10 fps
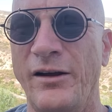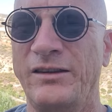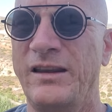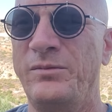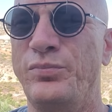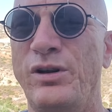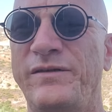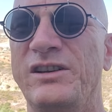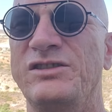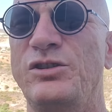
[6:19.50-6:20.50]
In
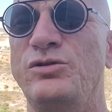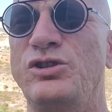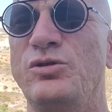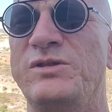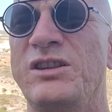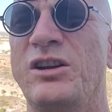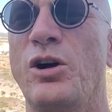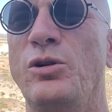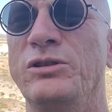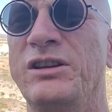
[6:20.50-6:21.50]
previous YouTubes in the
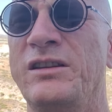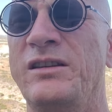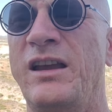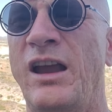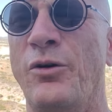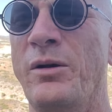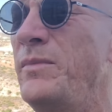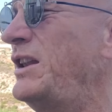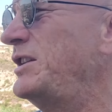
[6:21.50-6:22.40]
golden era many